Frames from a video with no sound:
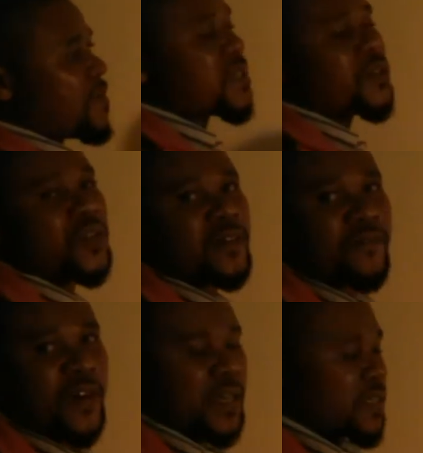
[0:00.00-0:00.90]
particular
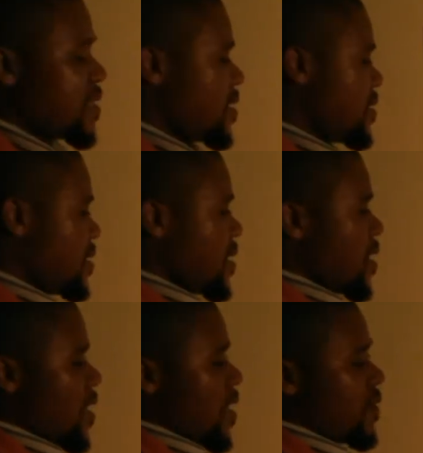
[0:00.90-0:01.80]
factor
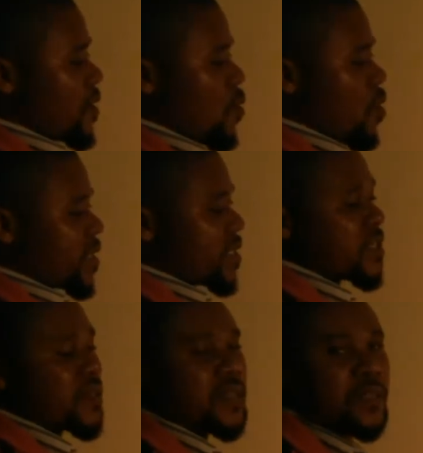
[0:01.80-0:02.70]
and the quantity
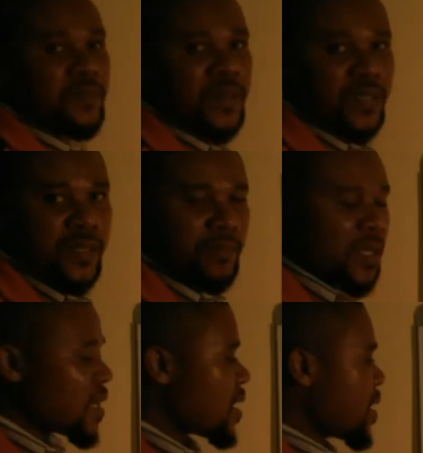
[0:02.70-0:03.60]
that is being
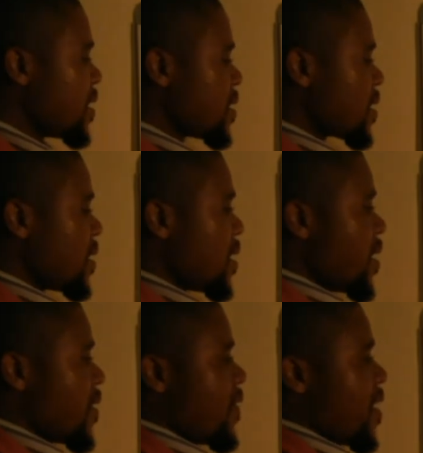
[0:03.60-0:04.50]
supplied,
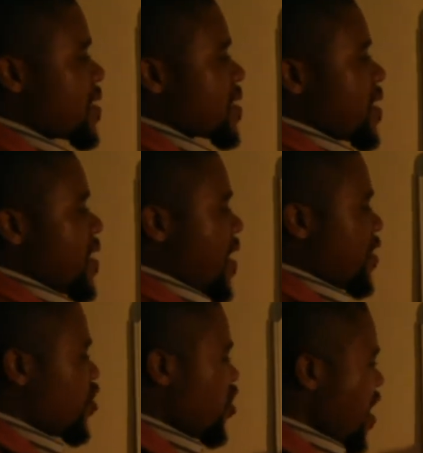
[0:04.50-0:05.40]
that a
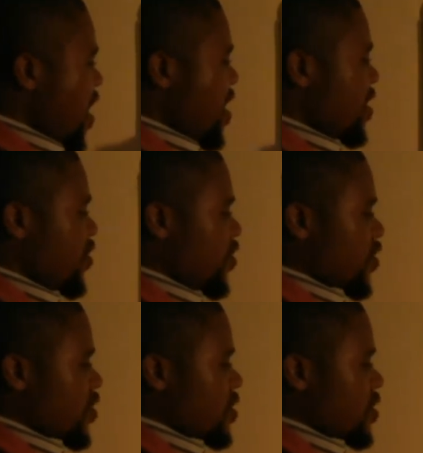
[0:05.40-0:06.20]
change